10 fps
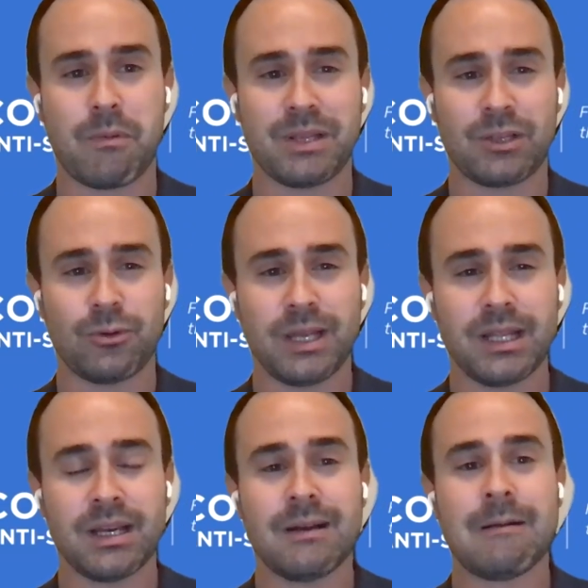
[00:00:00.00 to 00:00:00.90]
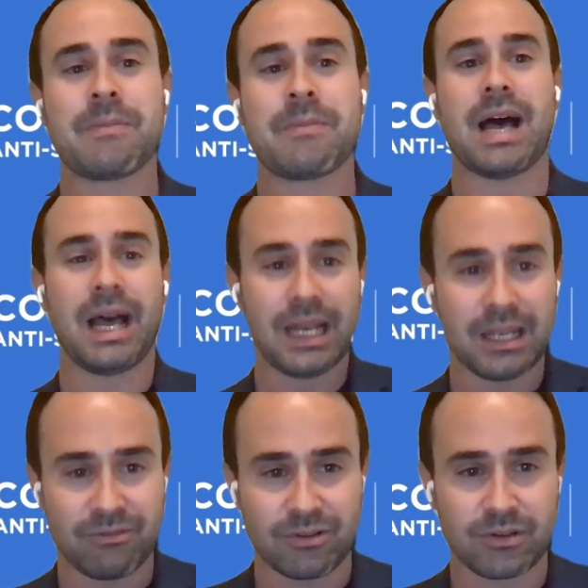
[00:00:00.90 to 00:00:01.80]
between
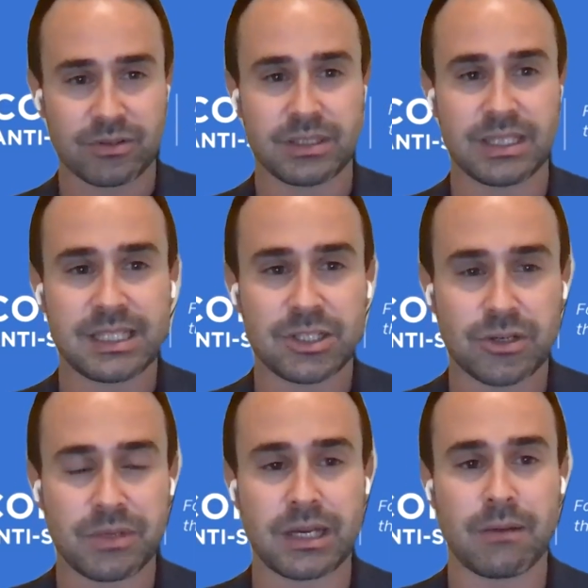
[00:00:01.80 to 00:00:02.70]
high-level decision-making